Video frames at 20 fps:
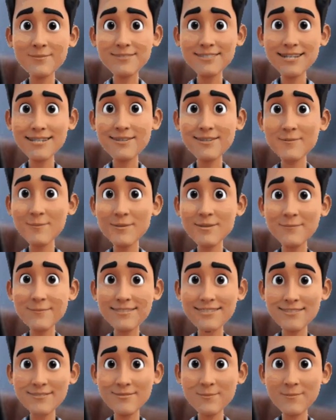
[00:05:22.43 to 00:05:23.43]

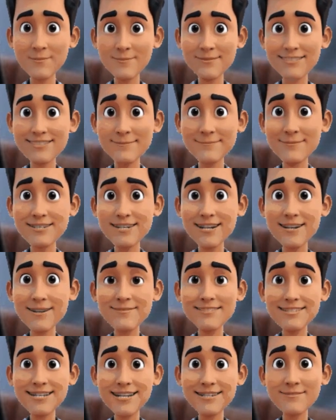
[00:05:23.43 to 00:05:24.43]
ultrasound or other imaging if
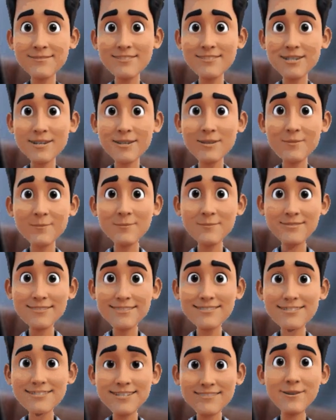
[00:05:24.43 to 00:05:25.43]
abscess or
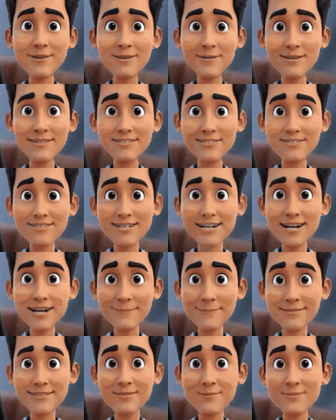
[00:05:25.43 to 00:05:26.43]
obstruction is suspected.
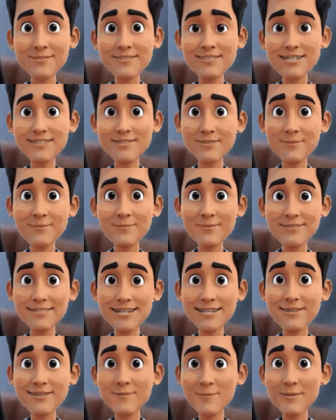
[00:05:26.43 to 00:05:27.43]

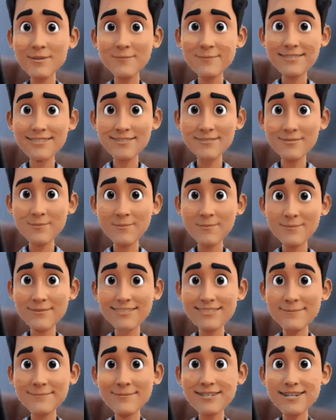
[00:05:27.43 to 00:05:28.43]
These help determine the
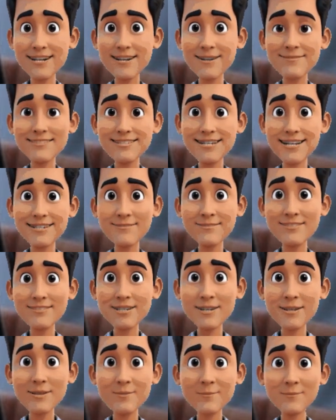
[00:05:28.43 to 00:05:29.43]
type and guide
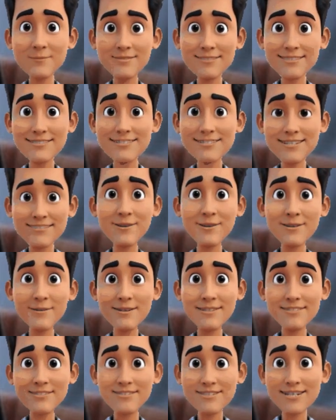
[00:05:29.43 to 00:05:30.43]
treatment.
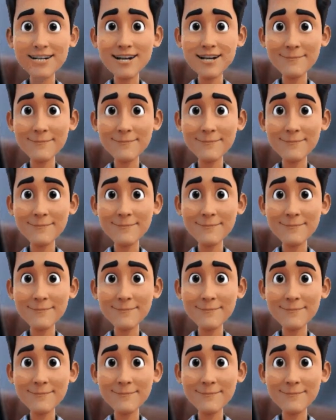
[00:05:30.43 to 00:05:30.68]
Urine